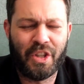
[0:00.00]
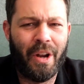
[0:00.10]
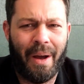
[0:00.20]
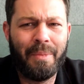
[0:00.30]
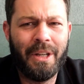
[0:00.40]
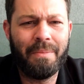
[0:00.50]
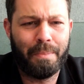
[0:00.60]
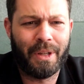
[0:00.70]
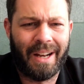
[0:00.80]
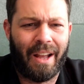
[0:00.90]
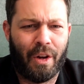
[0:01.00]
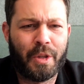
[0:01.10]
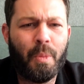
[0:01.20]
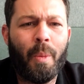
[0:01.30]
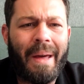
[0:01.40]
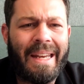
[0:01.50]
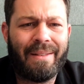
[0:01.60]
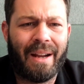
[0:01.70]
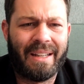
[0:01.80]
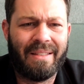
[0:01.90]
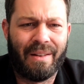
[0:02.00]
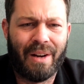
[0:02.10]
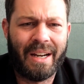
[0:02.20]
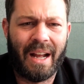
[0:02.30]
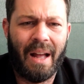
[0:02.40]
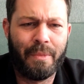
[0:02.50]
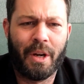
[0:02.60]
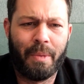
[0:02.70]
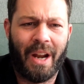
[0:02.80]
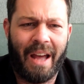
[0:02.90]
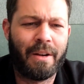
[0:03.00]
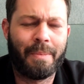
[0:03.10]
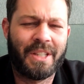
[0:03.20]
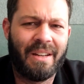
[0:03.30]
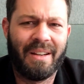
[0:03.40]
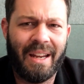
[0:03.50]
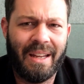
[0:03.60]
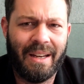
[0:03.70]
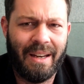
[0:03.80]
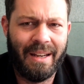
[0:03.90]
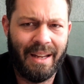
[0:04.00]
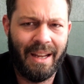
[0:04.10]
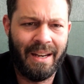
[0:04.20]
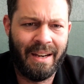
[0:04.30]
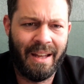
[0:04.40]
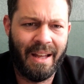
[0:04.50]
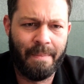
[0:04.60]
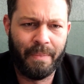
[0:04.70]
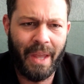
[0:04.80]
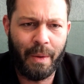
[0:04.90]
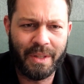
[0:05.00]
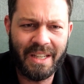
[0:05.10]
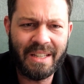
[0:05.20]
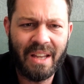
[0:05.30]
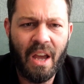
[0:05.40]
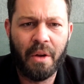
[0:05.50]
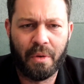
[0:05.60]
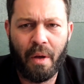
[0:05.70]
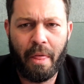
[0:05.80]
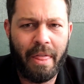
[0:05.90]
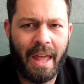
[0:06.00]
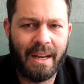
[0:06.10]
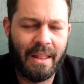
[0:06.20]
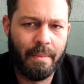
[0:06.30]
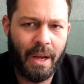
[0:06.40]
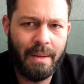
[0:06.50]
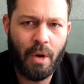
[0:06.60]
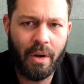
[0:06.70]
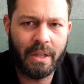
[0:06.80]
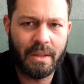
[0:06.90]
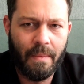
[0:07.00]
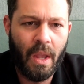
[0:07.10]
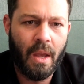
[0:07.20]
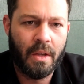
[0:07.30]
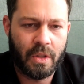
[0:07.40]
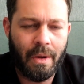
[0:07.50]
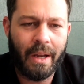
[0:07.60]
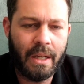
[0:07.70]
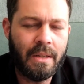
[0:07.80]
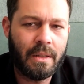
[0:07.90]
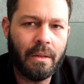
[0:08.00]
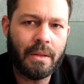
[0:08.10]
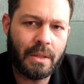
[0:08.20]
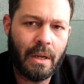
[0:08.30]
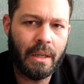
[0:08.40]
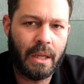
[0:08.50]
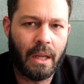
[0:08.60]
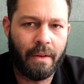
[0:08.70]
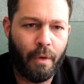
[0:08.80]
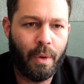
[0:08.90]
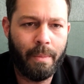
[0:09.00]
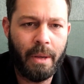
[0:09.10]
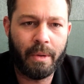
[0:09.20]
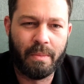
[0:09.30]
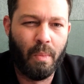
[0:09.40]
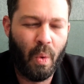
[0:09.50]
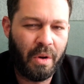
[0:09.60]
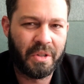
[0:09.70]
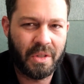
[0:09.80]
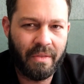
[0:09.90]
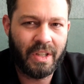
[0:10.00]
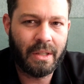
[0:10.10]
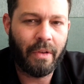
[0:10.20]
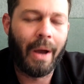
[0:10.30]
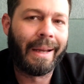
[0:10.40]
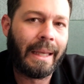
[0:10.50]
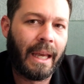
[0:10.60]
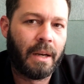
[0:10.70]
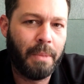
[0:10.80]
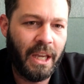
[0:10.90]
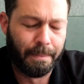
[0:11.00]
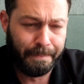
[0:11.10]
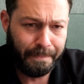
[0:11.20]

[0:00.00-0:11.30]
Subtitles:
No, I'm going to put like lots more money right in there, right? I'm going to put 100% in equities rather than in the money market. So I can still decide here. And if I want to be a bit more conservative, I can be.